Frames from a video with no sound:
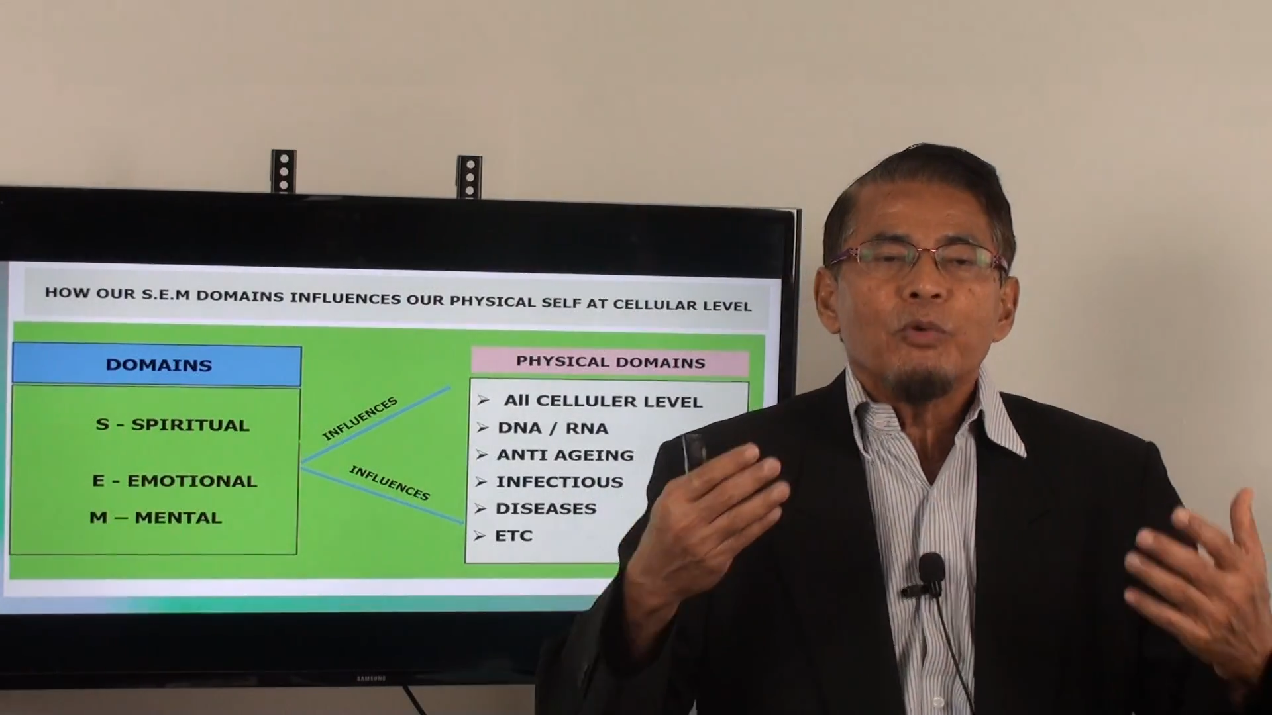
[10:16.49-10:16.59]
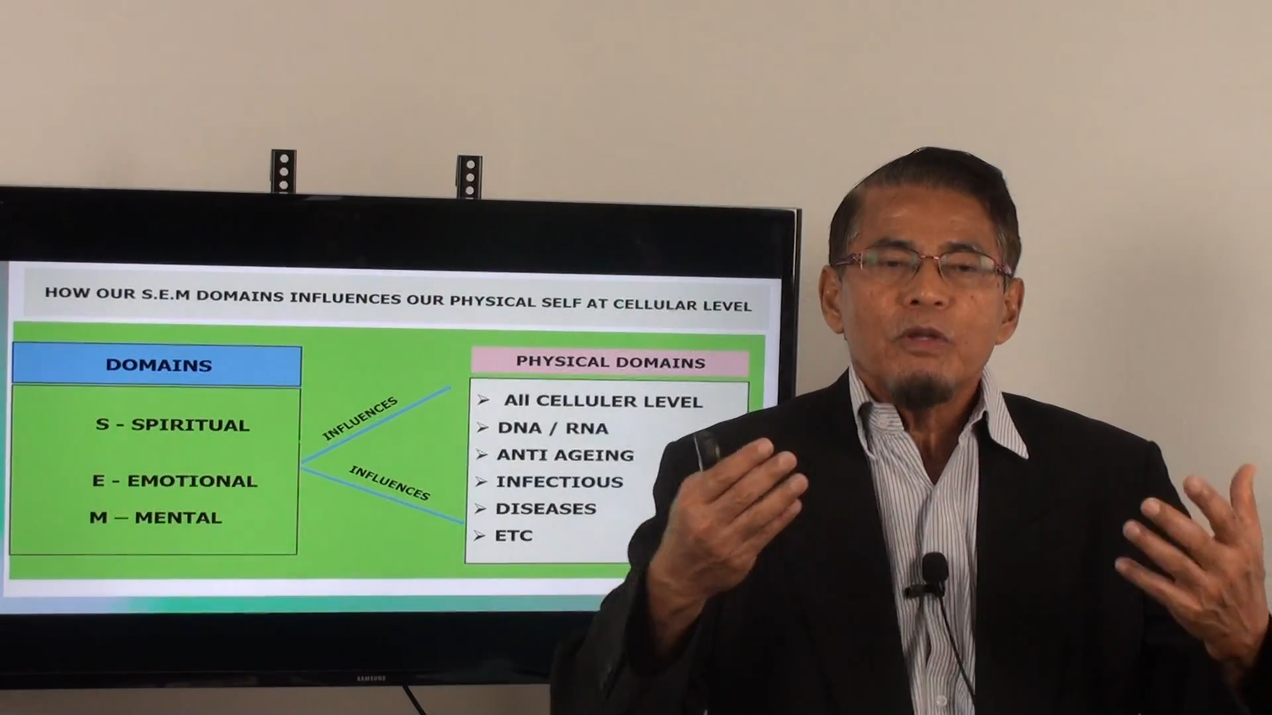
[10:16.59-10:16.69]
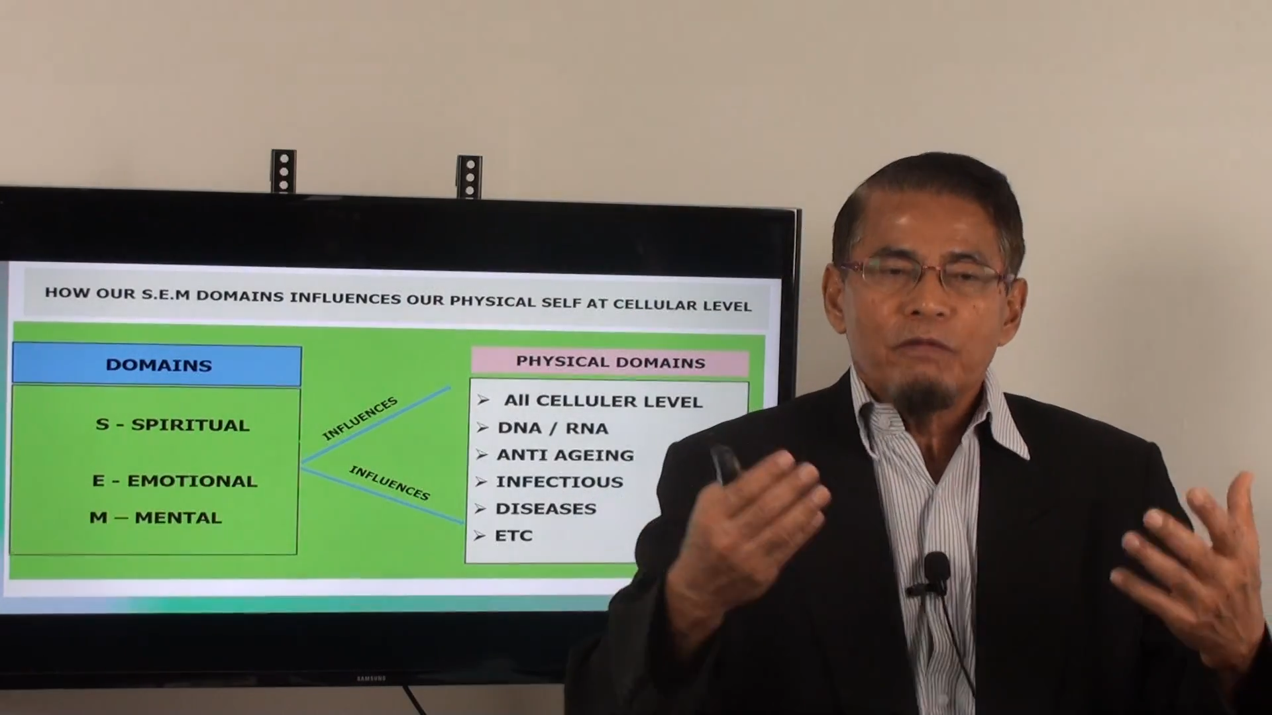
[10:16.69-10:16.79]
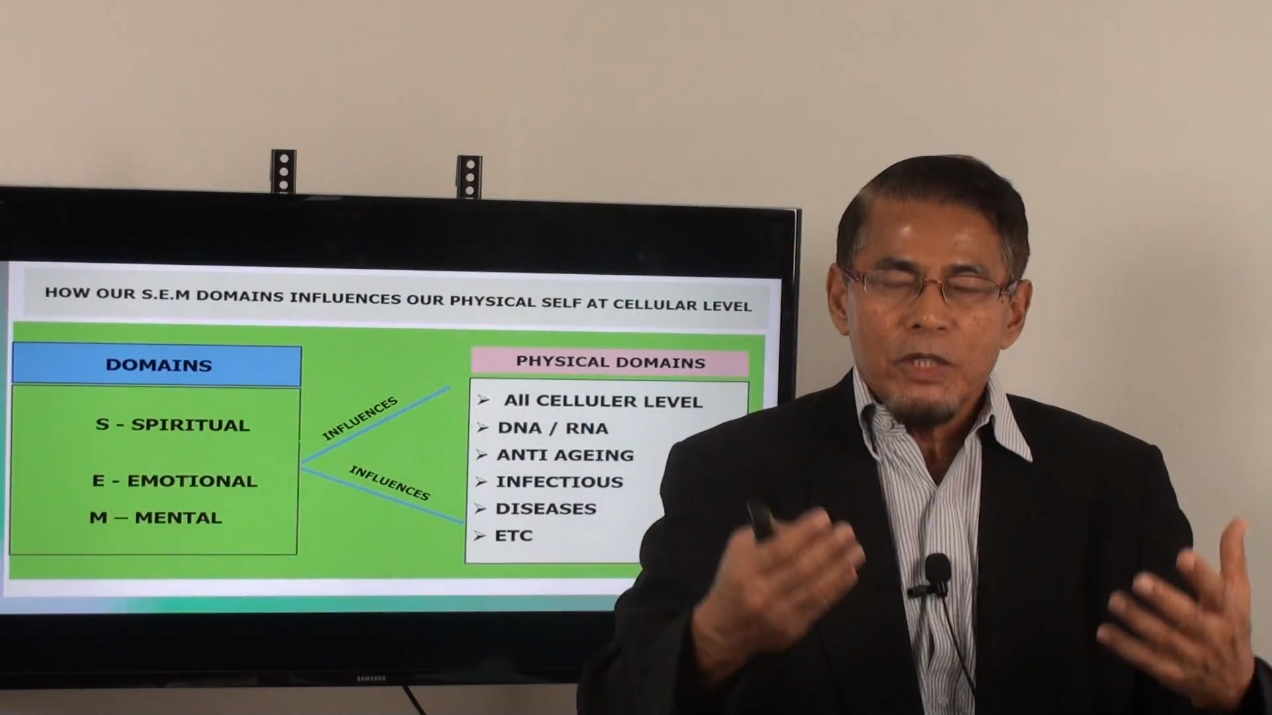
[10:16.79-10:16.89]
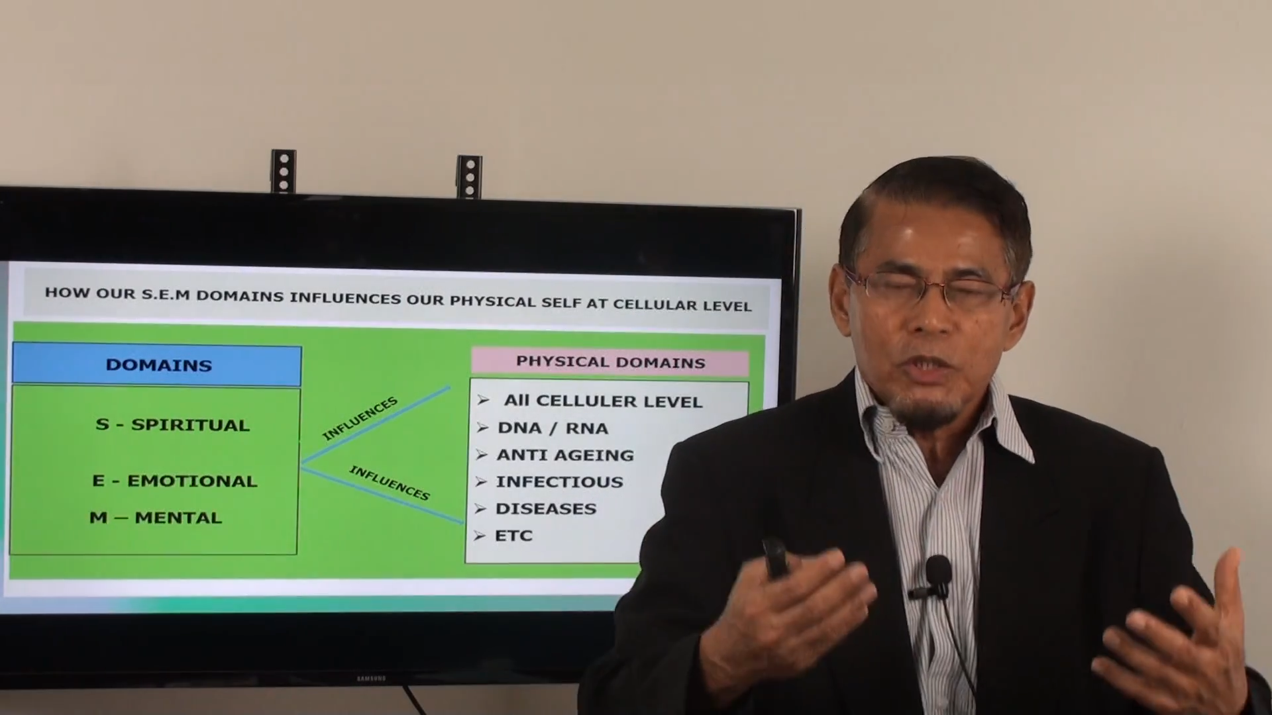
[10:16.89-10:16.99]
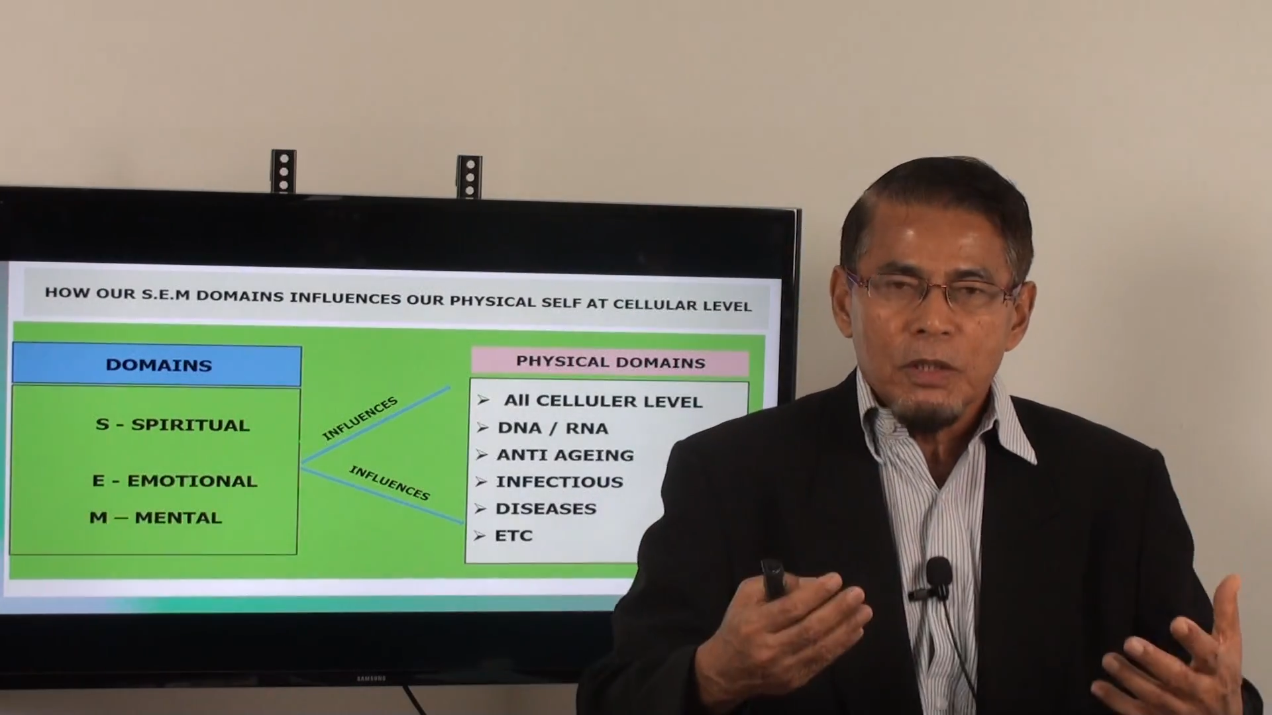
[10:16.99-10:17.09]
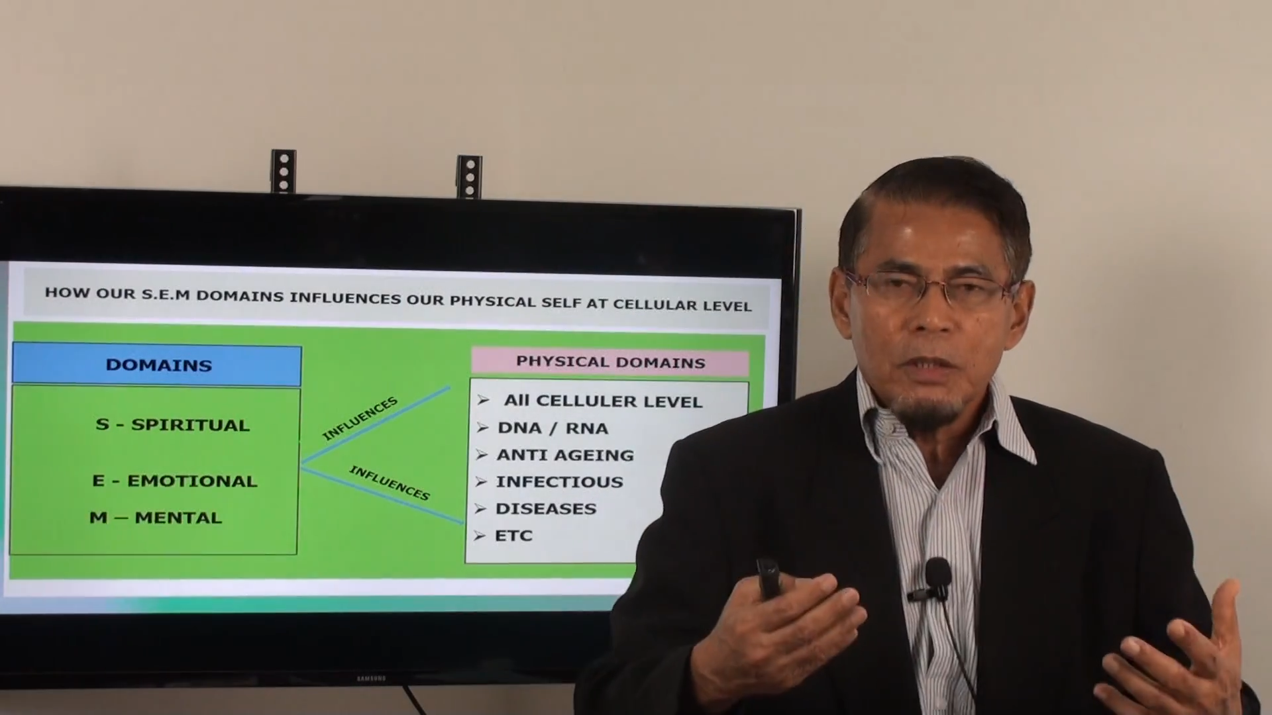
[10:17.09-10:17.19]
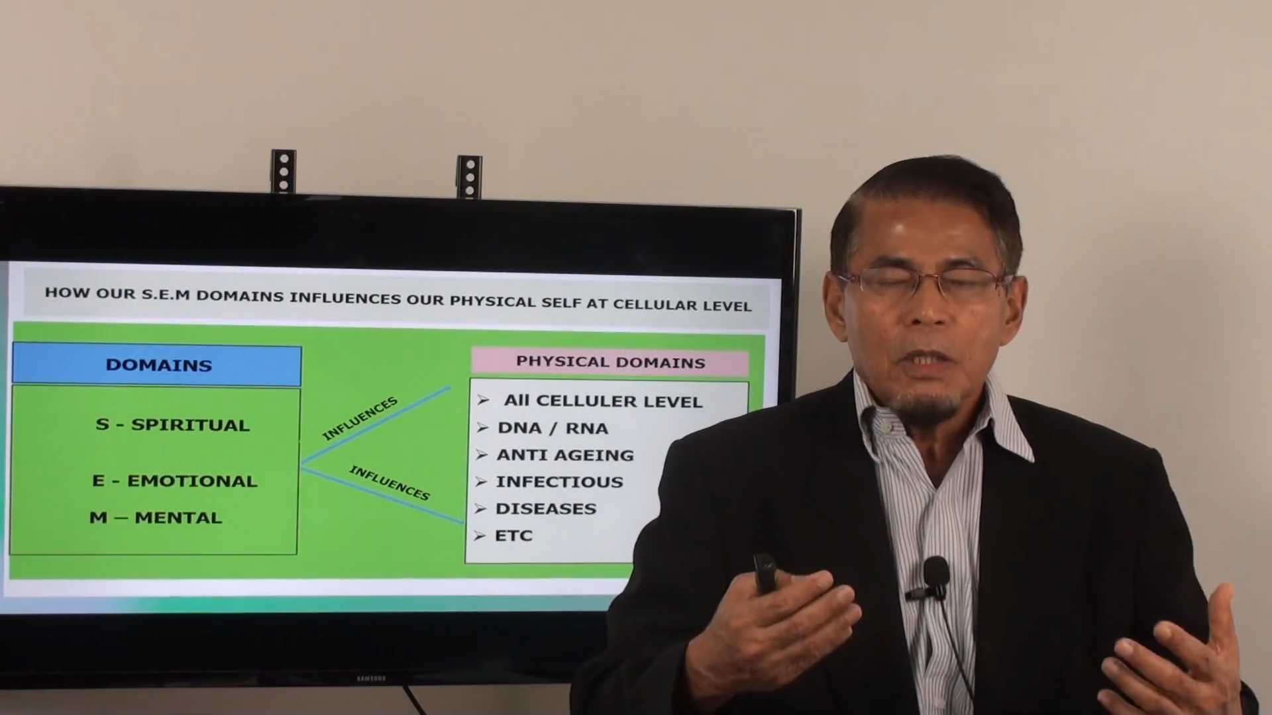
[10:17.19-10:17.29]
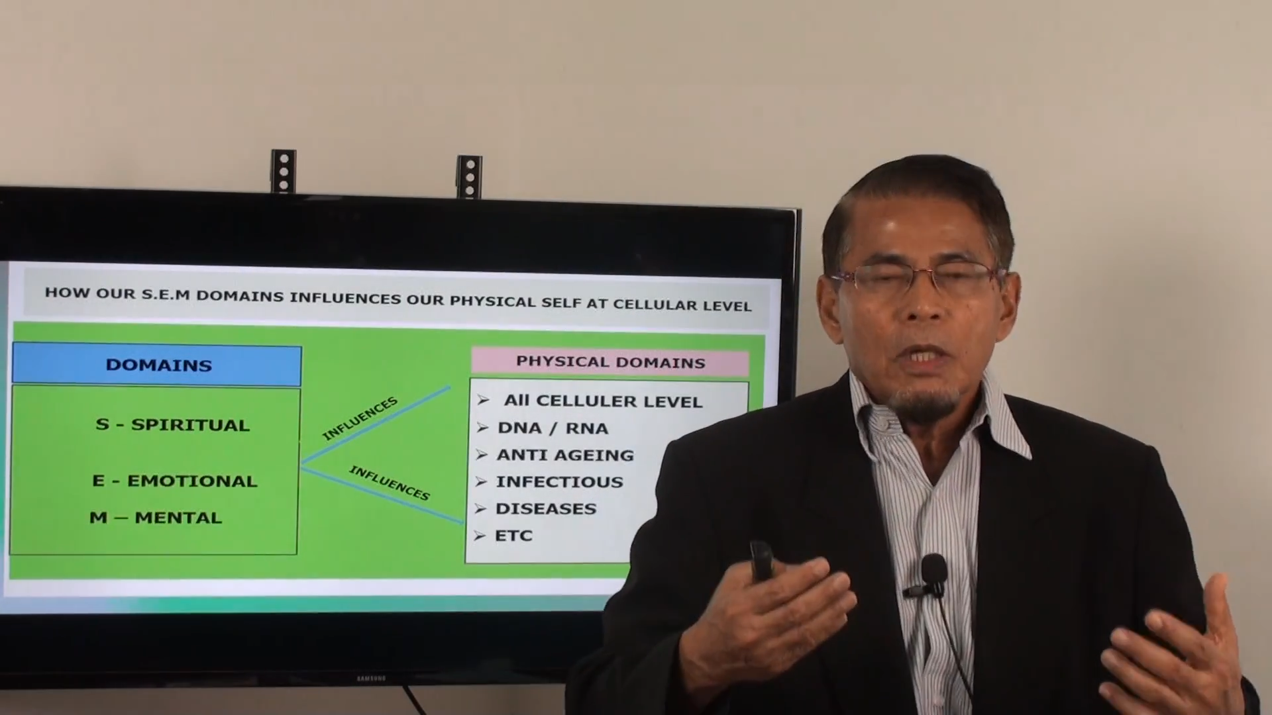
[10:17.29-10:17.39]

motivation,